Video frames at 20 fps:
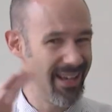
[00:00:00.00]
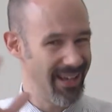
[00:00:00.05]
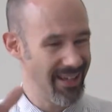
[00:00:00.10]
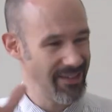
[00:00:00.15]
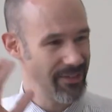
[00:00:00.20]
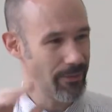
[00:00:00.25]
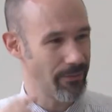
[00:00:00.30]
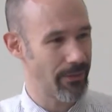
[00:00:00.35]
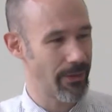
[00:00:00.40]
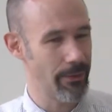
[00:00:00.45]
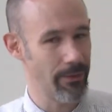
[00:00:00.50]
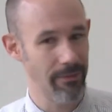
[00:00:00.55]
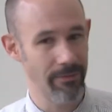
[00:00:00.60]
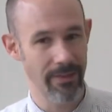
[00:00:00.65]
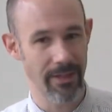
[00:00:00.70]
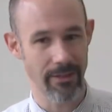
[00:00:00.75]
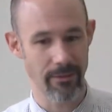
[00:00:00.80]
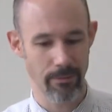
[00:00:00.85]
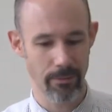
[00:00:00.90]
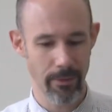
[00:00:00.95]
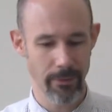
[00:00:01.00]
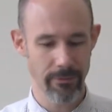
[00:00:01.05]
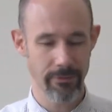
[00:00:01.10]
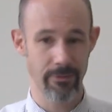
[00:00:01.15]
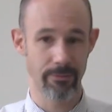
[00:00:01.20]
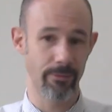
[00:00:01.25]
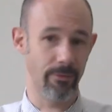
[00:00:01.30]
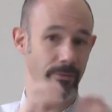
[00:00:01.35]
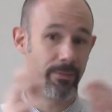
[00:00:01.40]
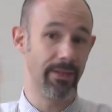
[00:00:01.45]
I don't know if that's
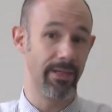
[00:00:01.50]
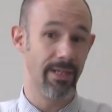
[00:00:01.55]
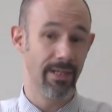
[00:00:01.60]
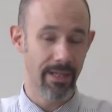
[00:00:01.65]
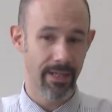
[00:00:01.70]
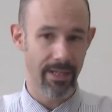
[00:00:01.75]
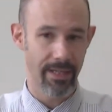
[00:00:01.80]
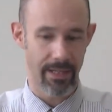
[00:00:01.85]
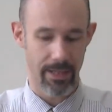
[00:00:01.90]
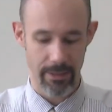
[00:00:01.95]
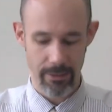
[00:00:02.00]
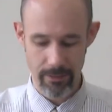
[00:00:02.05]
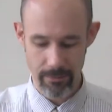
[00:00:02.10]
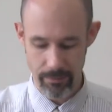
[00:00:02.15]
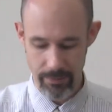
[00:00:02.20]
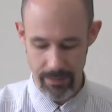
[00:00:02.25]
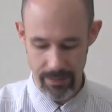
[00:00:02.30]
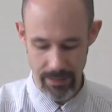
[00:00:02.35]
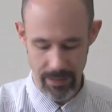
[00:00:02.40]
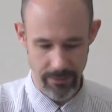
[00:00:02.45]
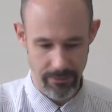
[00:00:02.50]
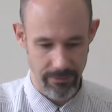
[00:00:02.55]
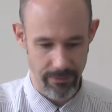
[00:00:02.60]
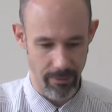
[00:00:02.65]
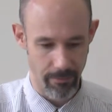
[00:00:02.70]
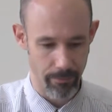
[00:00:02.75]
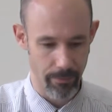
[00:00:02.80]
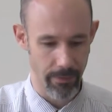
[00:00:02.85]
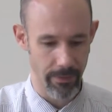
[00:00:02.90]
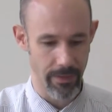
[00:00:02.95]
possible, but it could be at
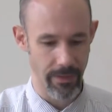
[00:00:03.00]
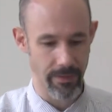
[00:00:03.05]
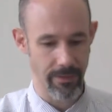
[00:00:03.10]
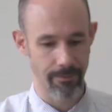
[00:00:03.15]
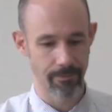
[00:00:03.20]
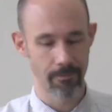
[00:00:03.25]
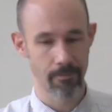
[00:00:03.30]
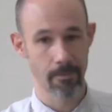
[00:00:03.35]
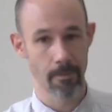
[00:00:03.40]
some point.